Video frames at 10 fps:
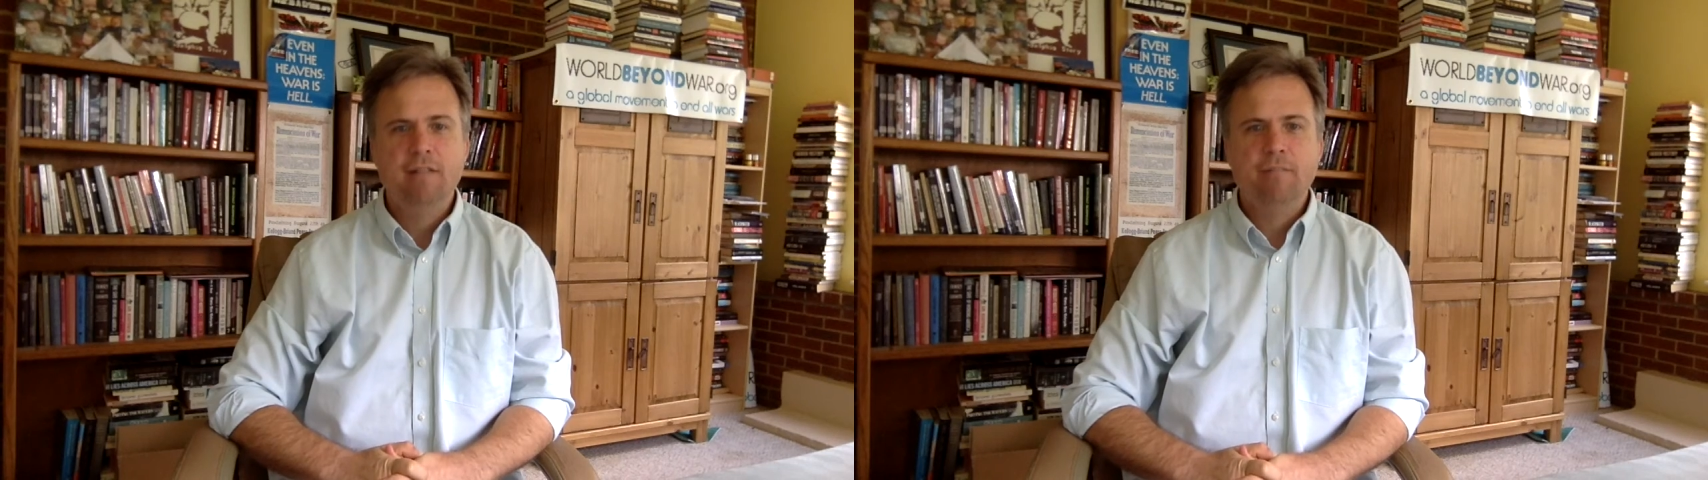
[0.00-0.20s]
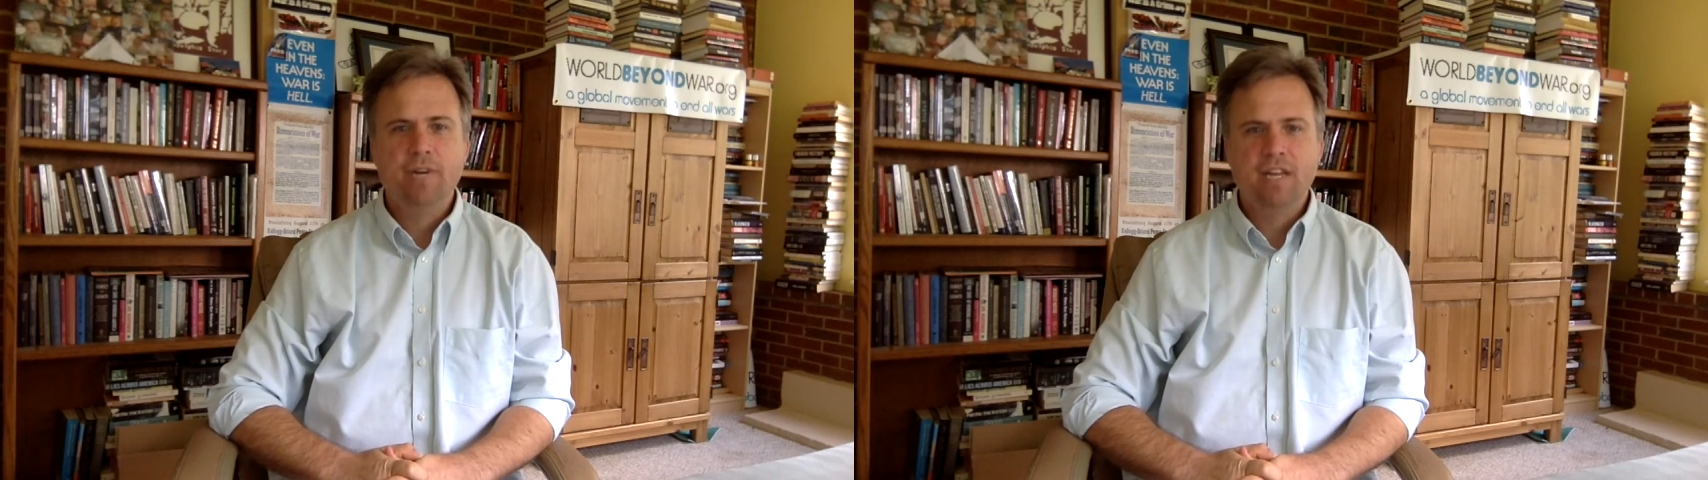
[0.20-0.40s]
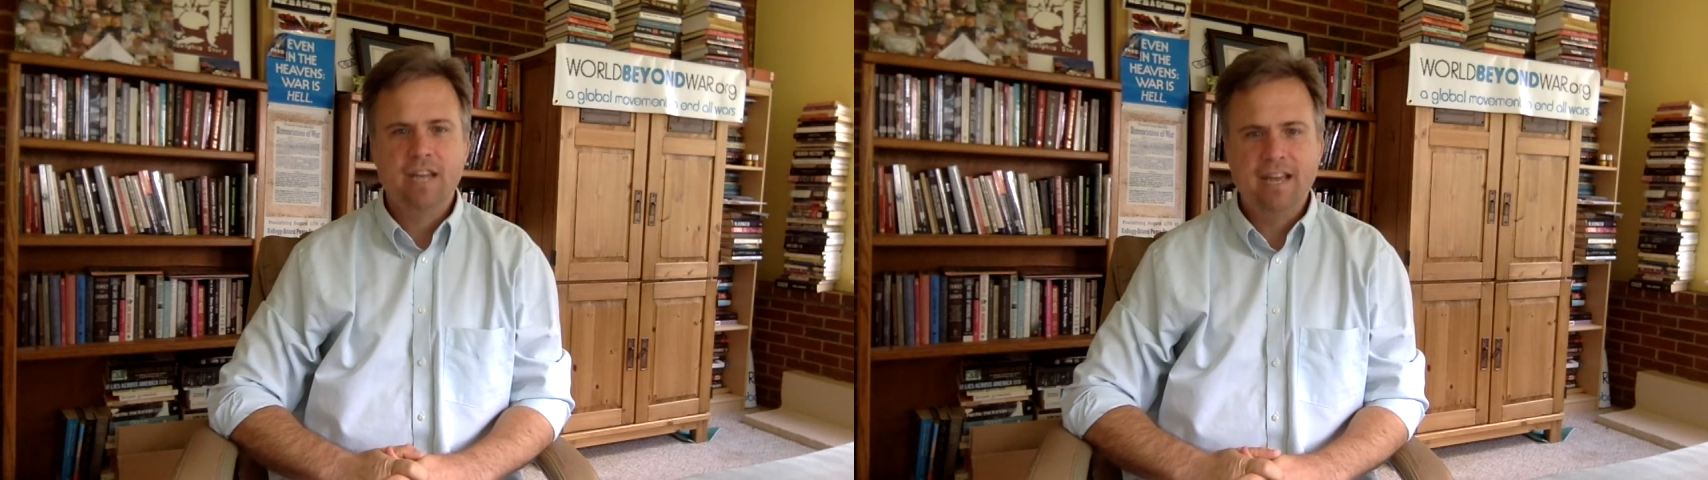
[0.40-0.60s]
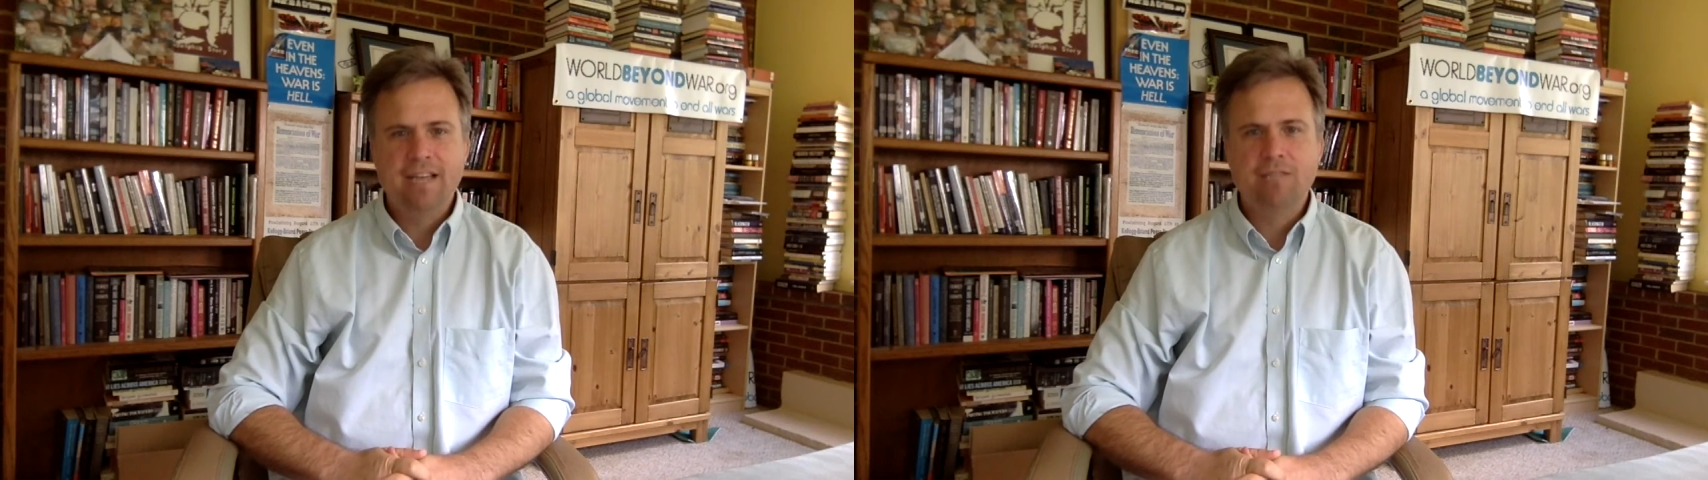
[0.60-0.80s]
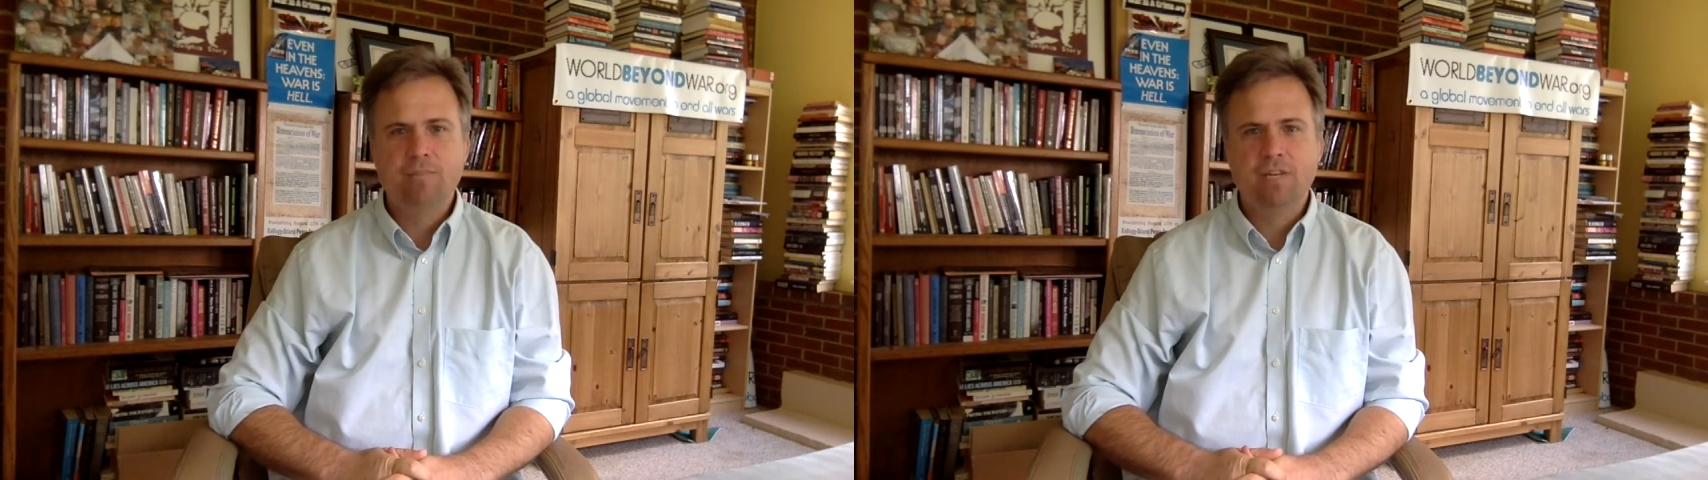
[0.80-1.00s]
but it
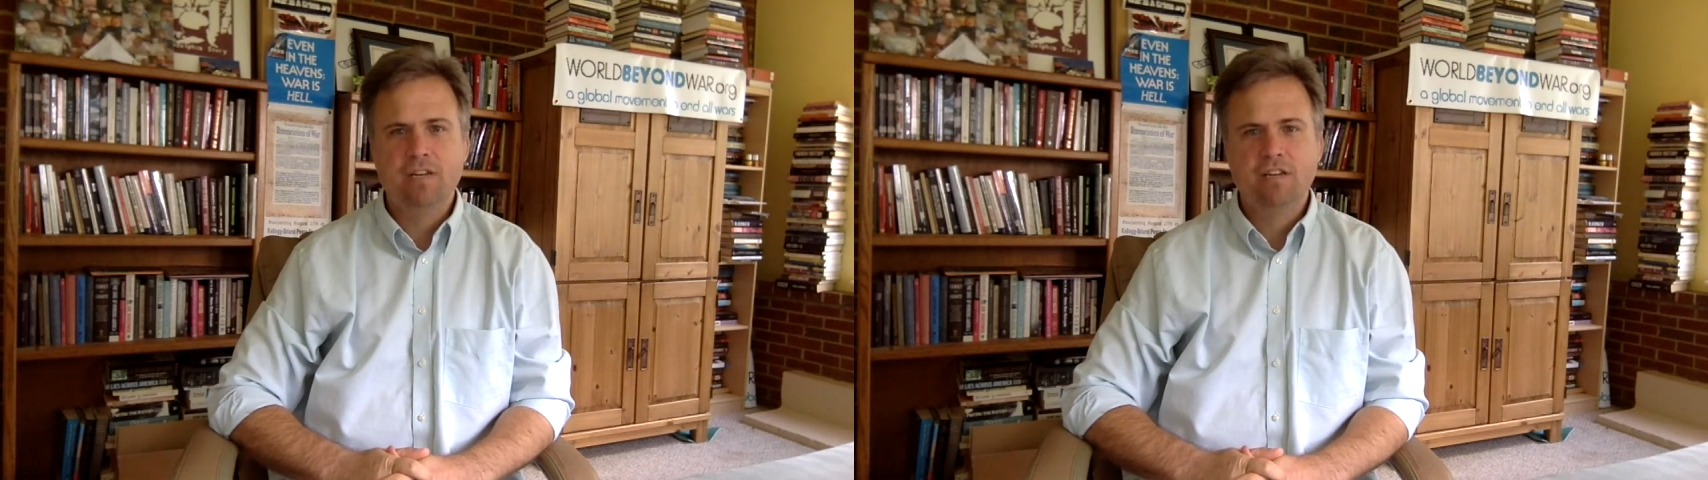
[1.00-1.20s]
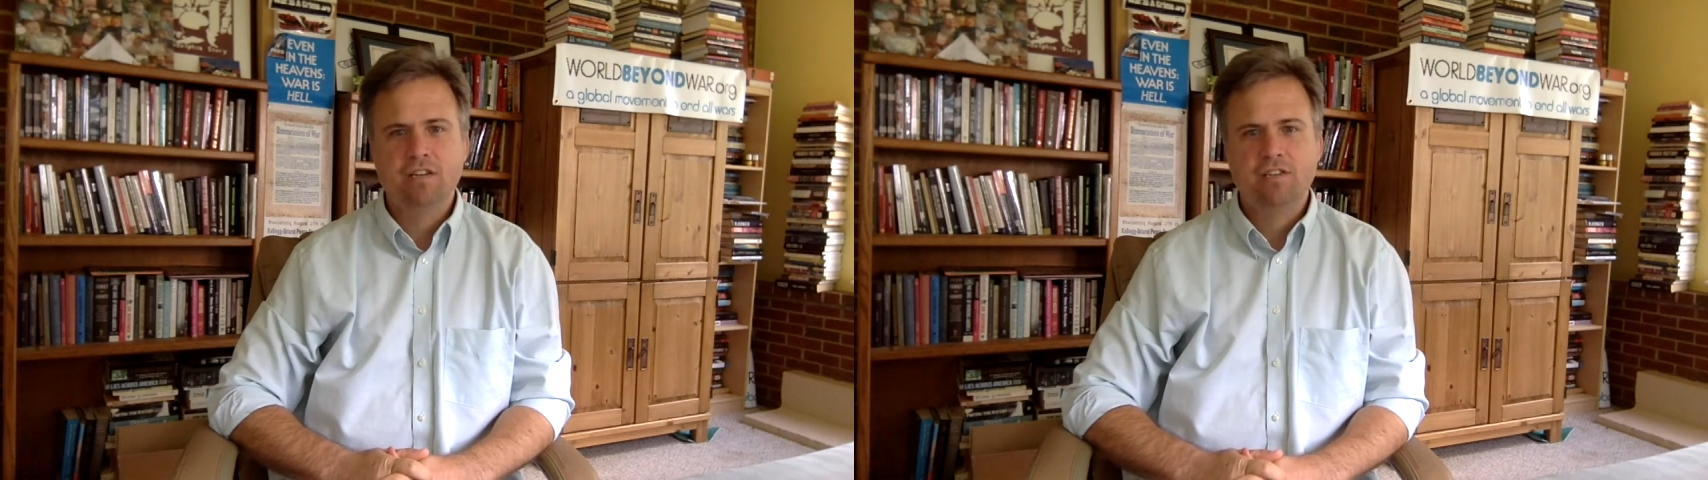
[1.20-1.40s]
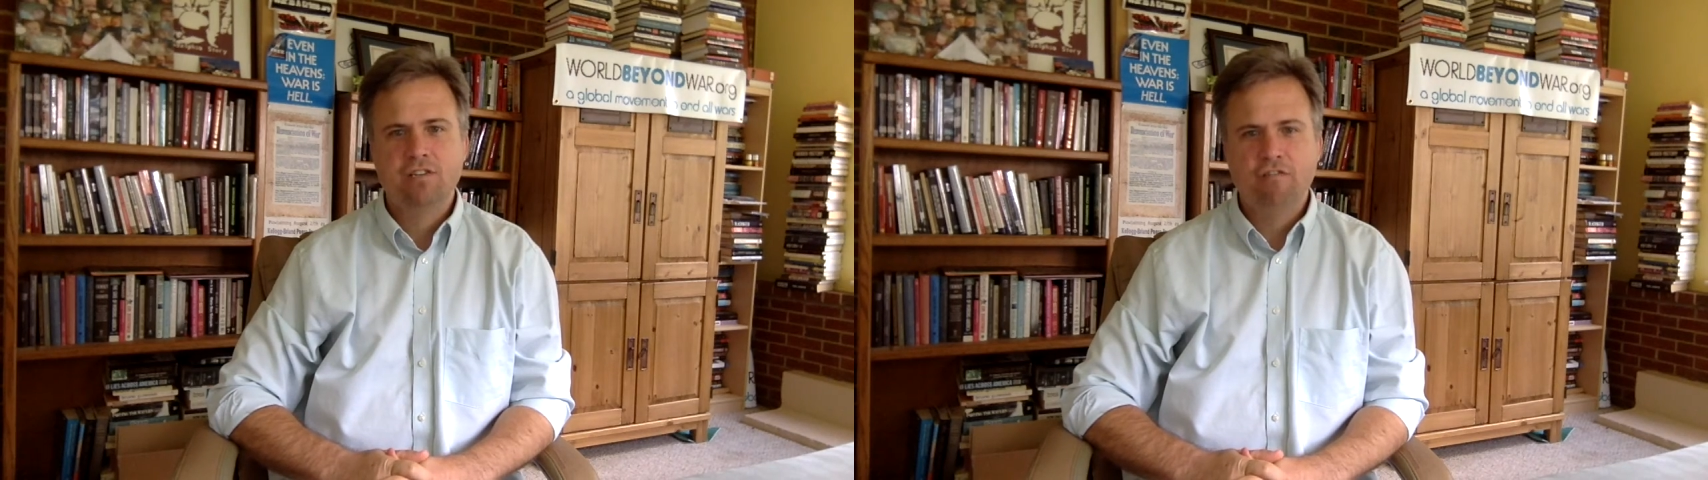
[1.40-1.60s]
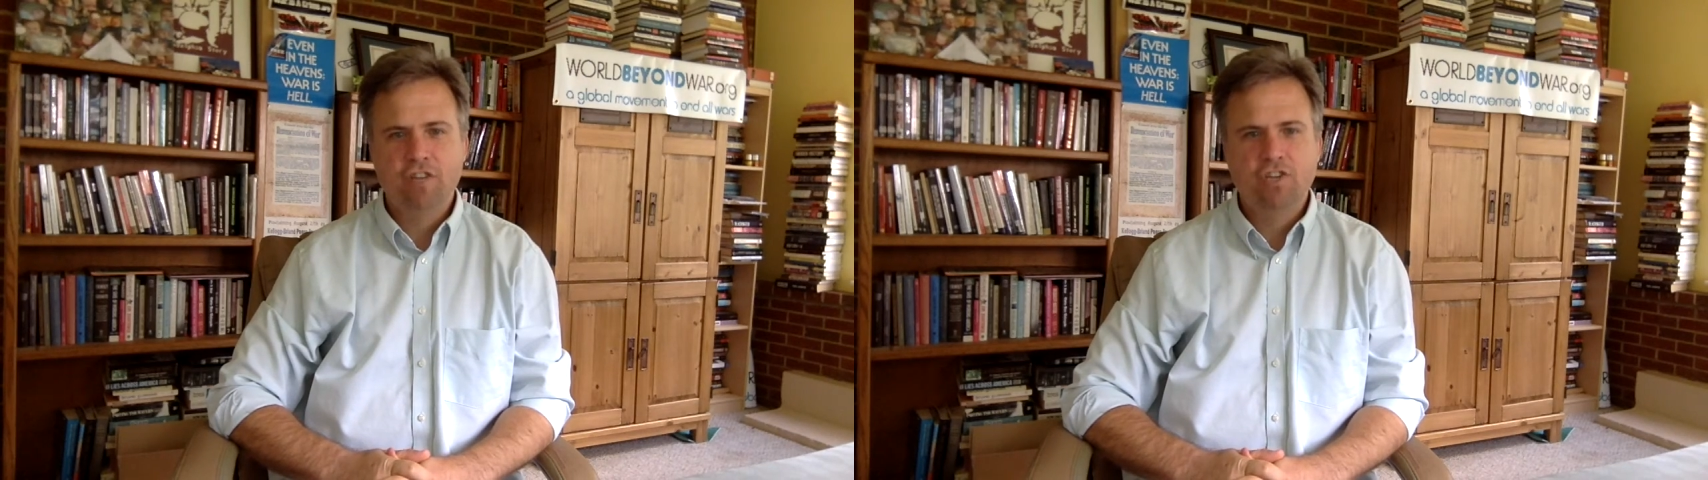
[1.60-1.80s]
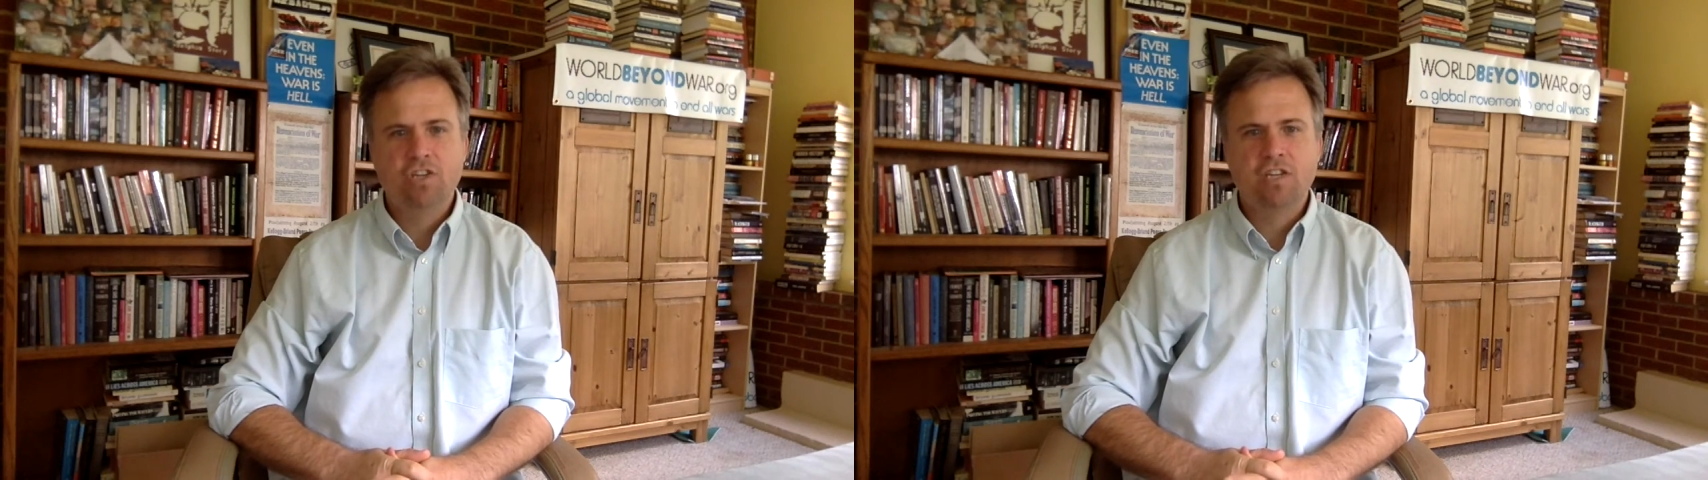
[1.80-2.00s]
has been
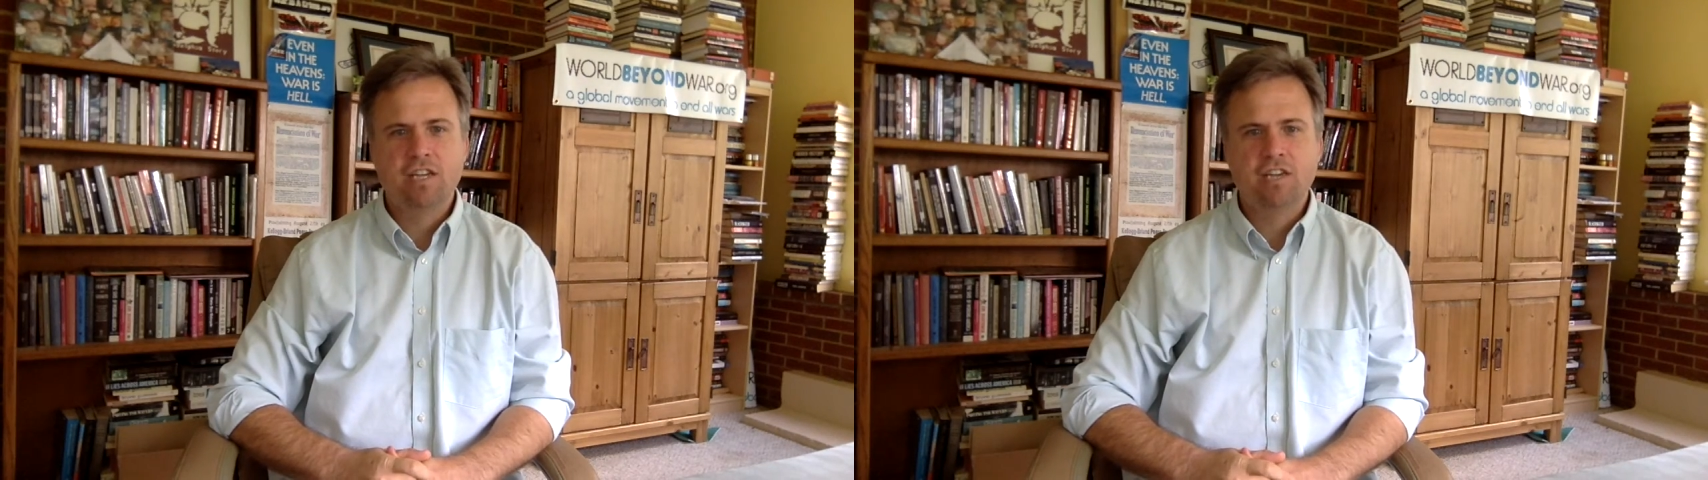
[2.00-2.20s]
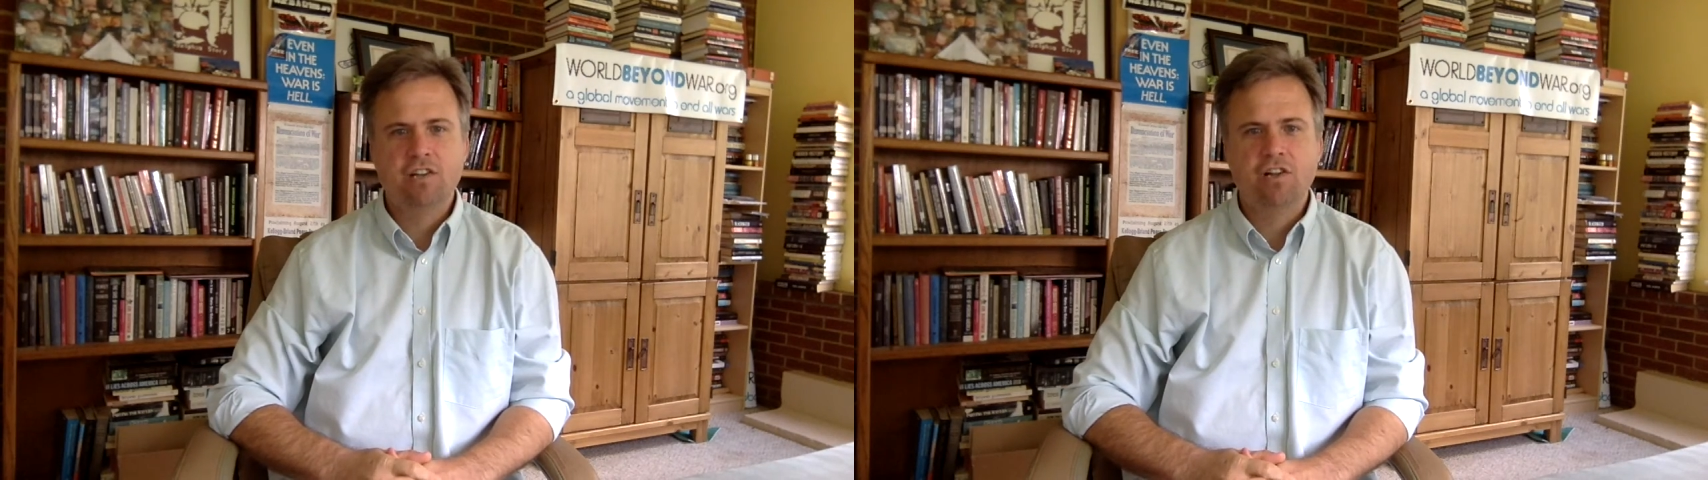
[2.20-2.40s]
sufficient to kill